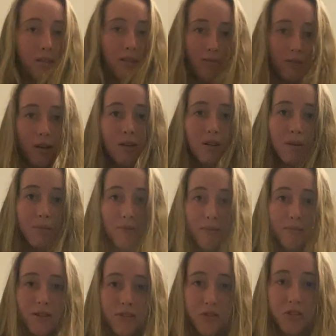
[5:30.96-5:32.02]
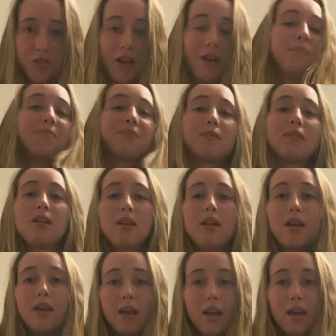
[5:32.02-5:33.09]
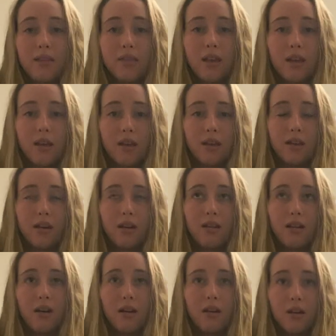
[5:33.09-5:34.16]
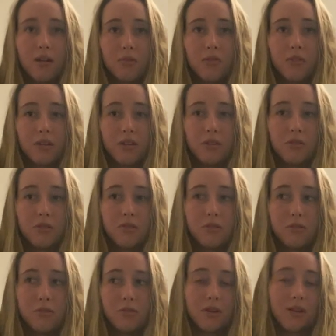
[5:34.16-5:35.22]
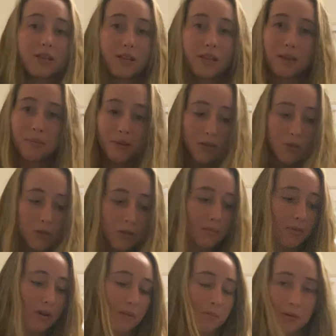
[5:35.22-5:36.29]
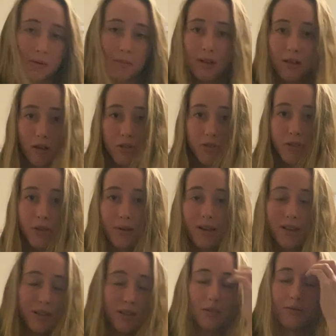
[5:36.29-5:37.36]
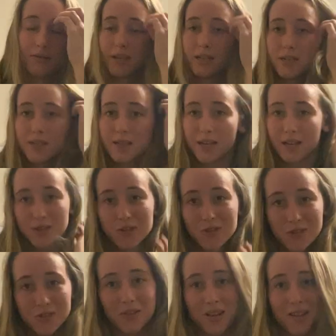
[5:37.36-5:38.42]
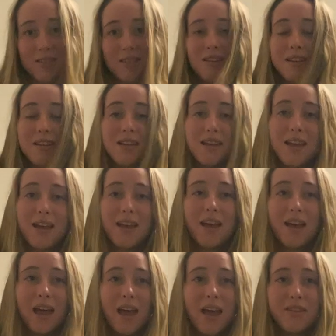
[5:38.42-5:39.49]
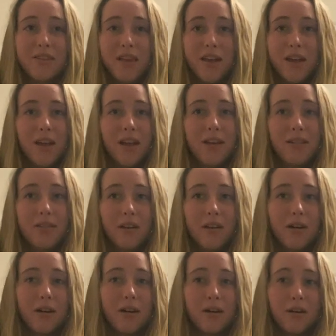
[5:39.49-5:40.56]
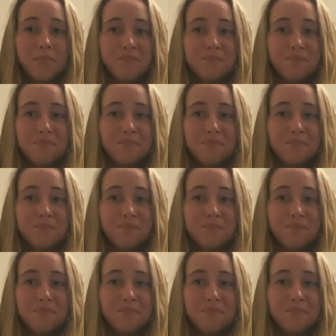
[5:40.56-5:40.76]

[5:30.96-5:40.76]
the vlog up from yesterday, and then I'm going to clean up my room, put my laundry away that's over here that I showed you last night, and then I